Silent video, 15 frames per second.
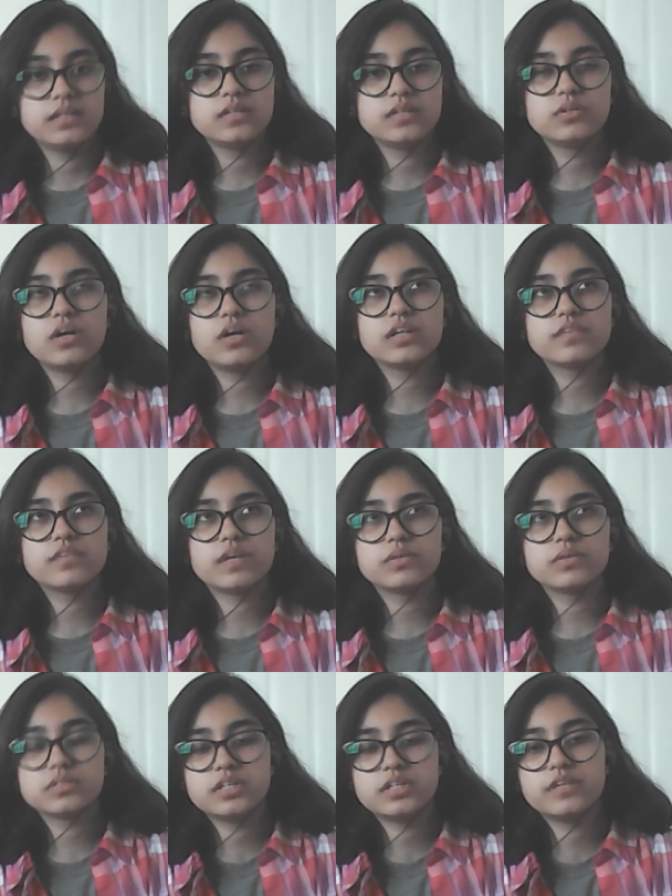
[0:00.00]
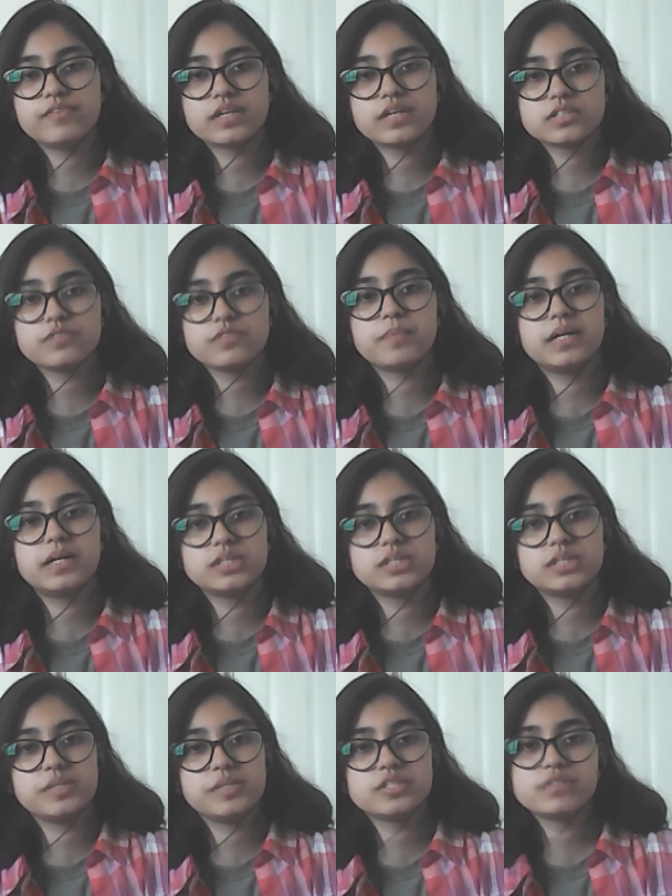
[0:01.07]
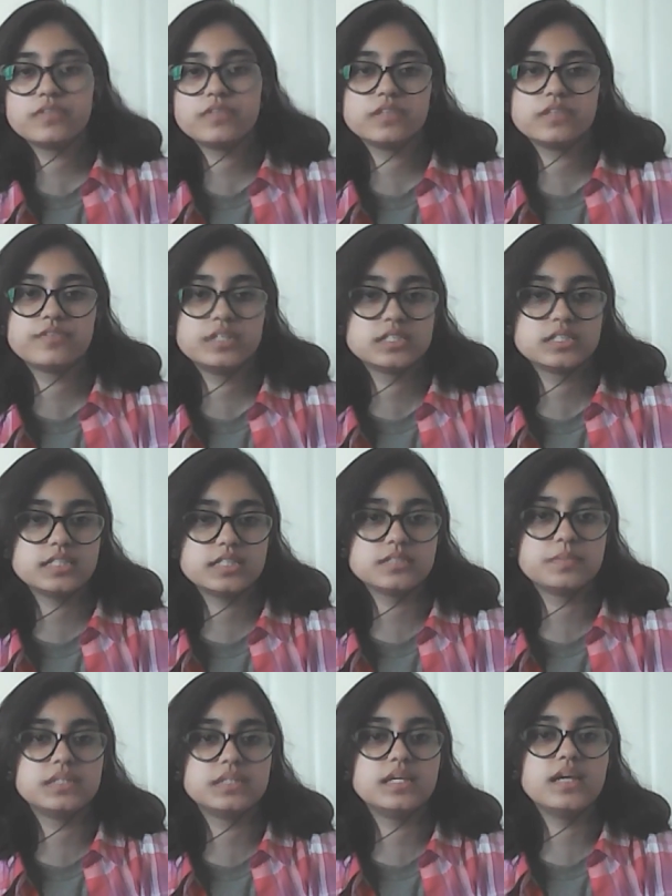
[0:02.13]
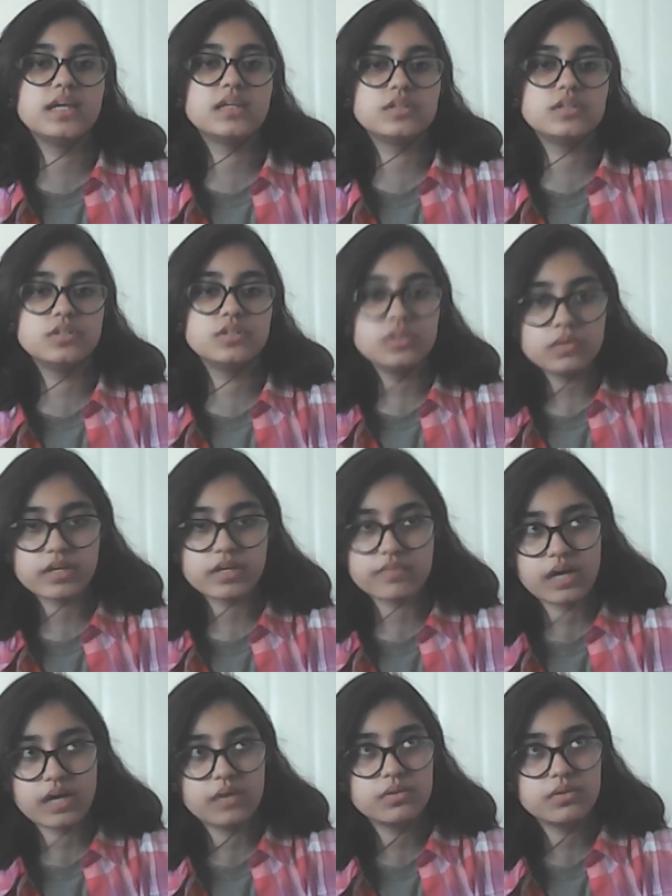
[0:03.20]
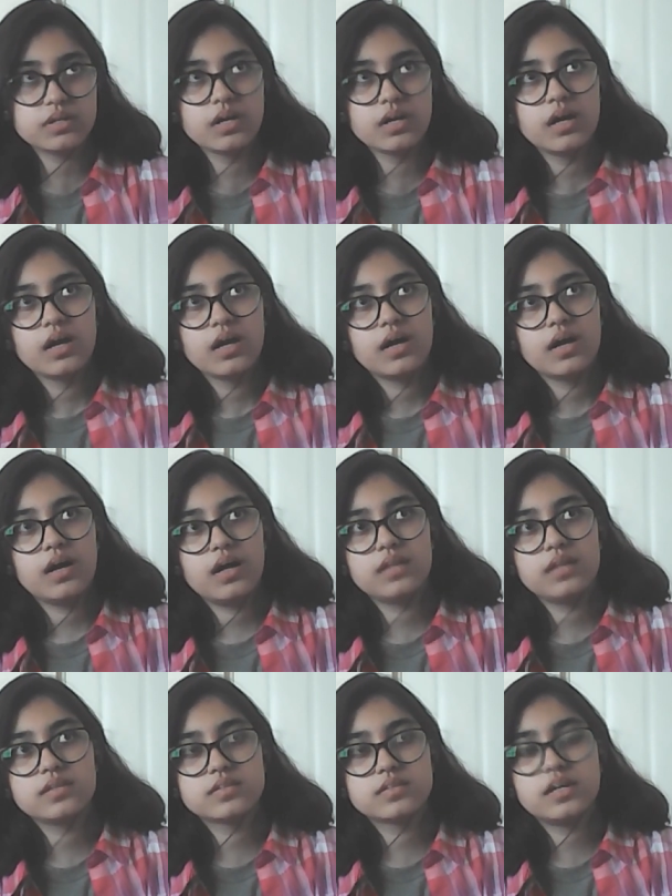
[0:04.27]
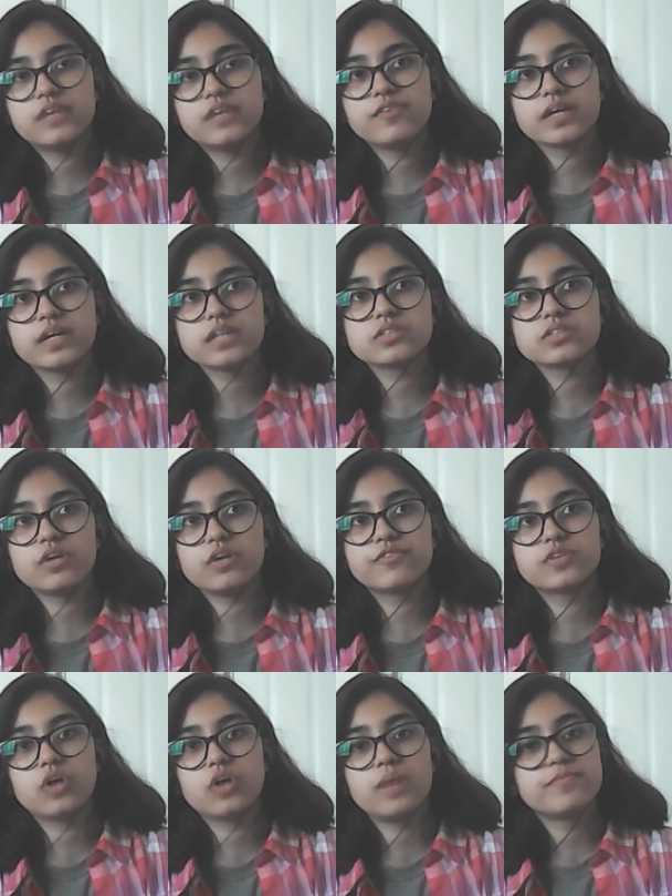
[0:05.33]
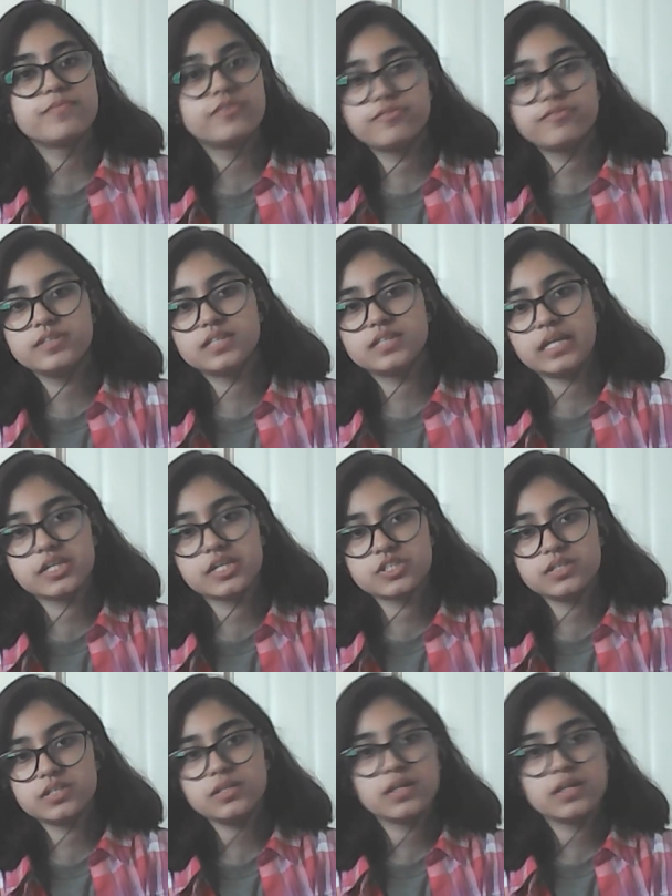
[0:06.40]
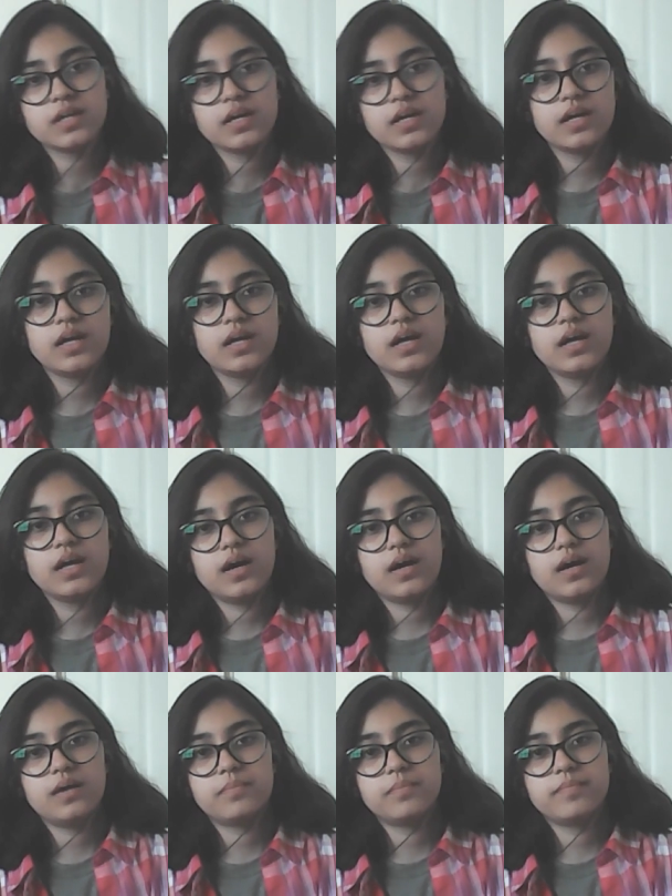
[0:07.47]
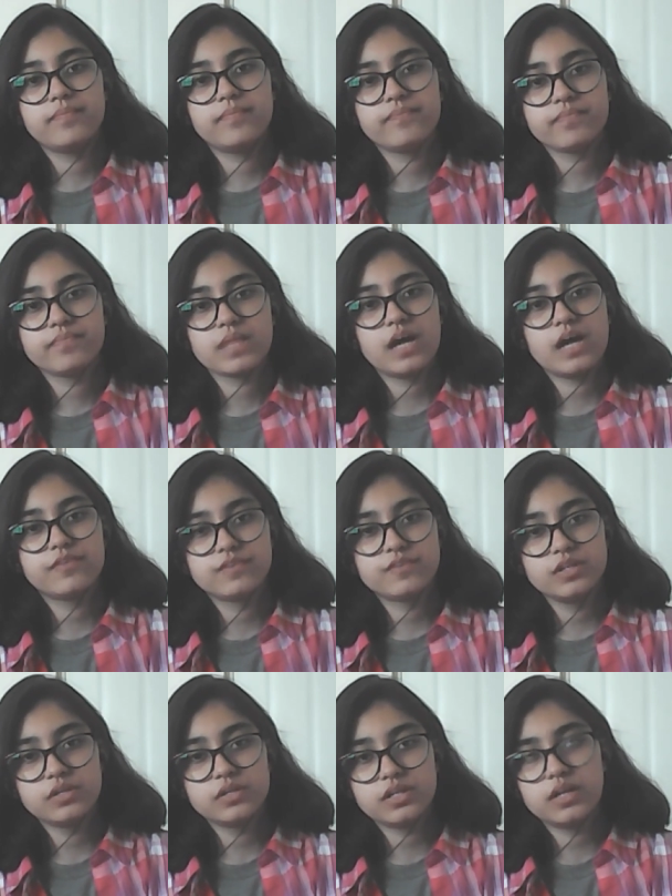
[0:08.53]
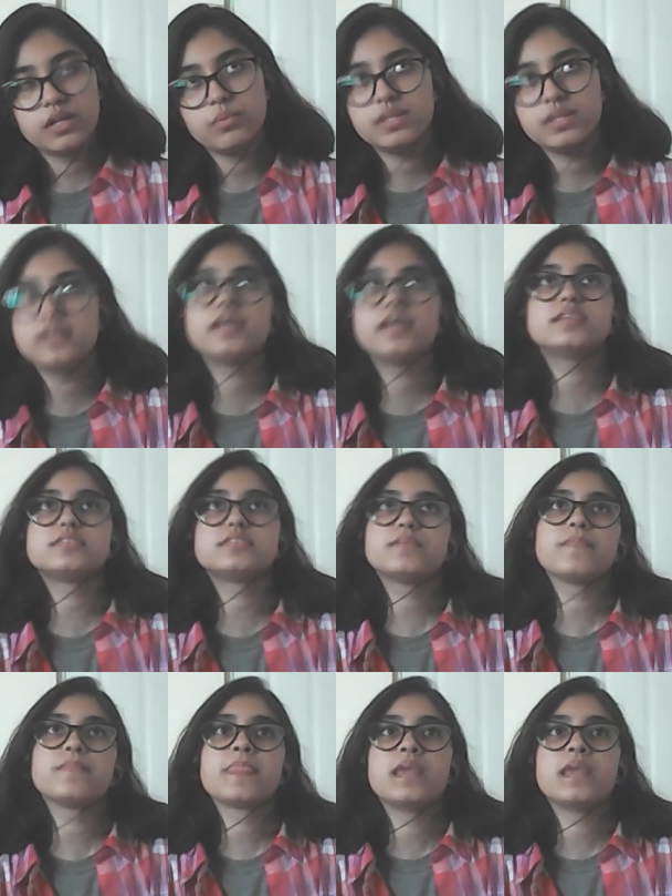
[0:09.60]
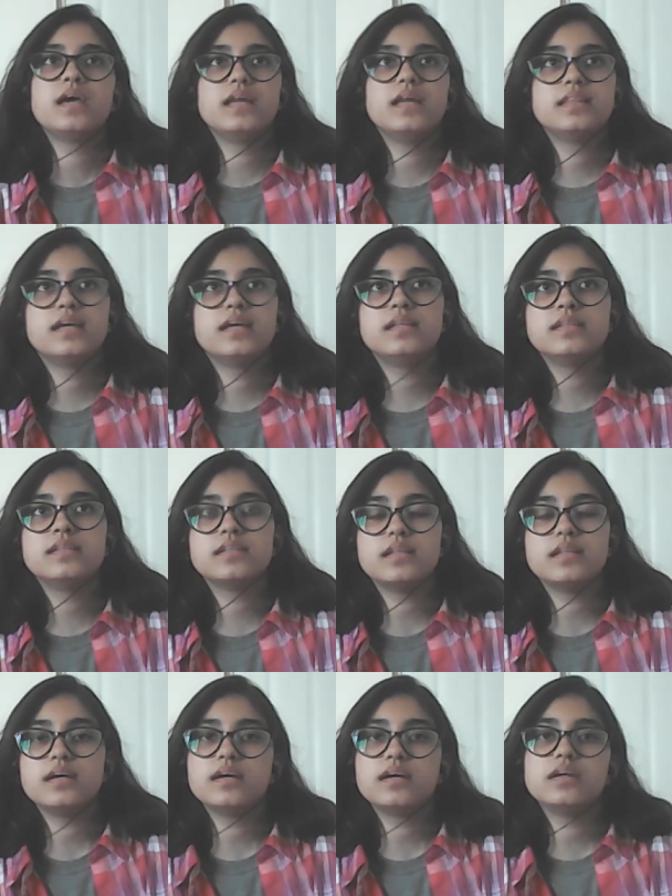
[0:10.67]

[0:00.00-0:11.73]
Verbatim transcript: they do not give out the certificates of participation for the first test, but they do give out uh, the certificates of top 50 selection um, after you're done with the test. And then